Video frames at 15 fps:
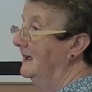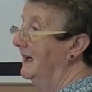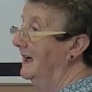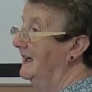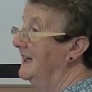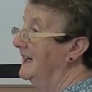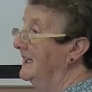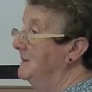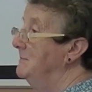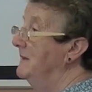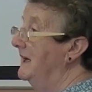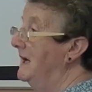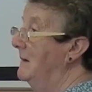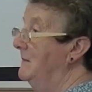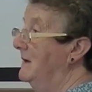And it can
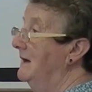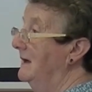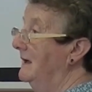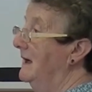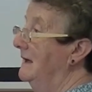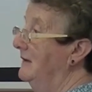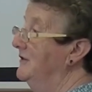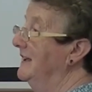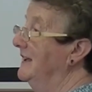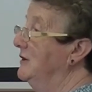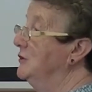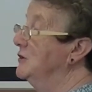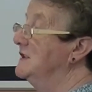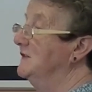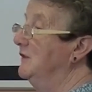become a really
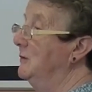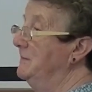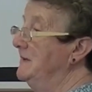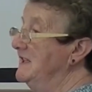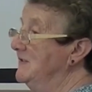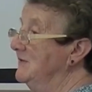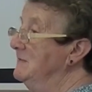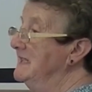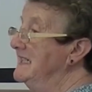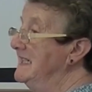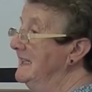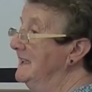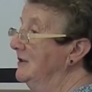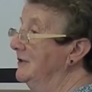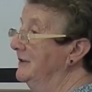useful piece of
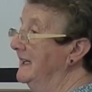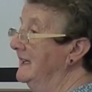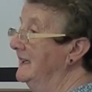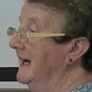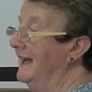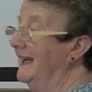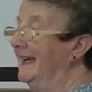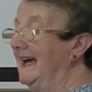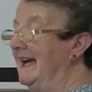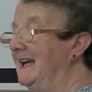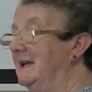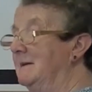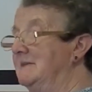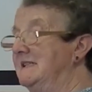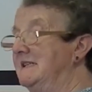material then. And
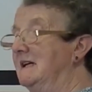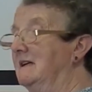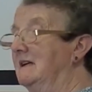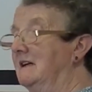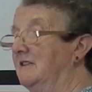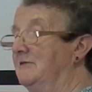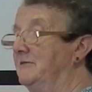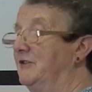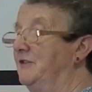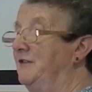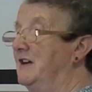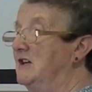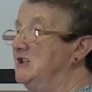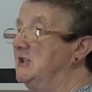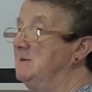again, I
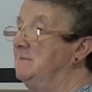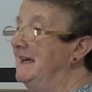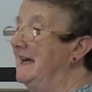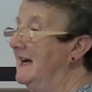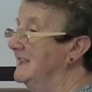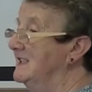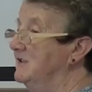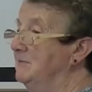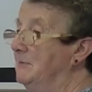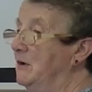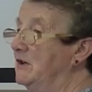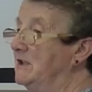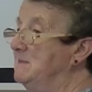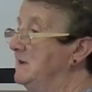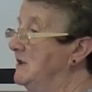refer to the BeActive
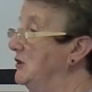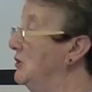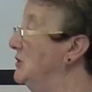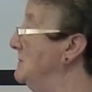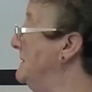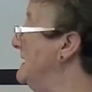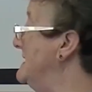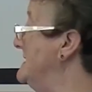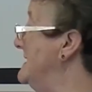box, but it could be a